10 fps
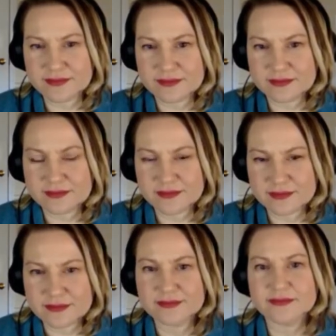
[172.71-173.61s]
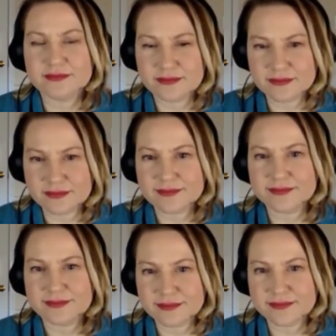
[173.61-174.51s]

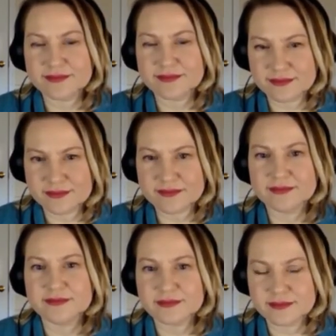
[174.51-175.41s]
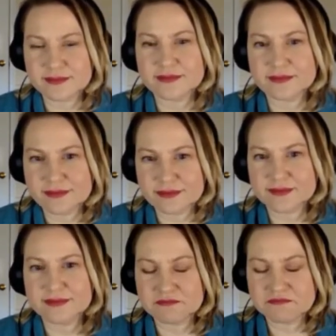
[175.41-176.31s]

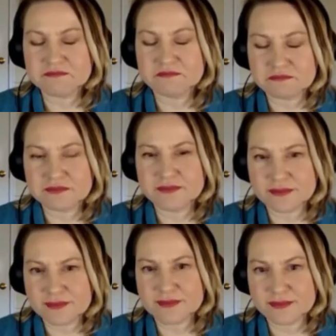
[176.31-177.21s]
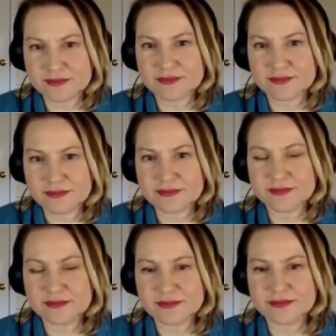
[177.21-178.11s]

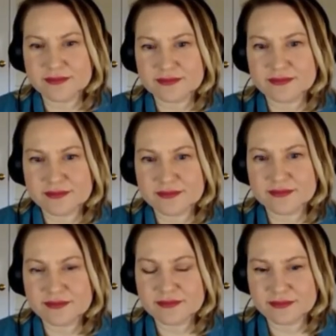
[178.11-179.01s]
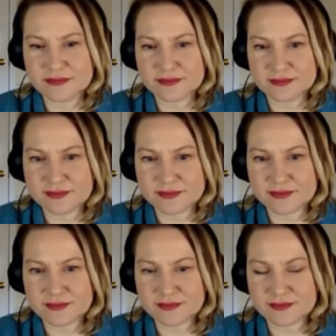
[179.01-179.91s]

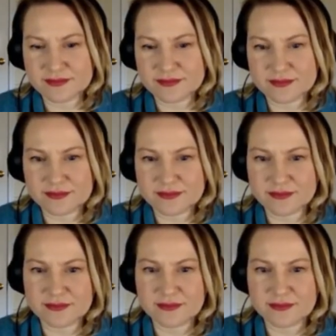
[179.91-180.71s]
This person isn't speaking.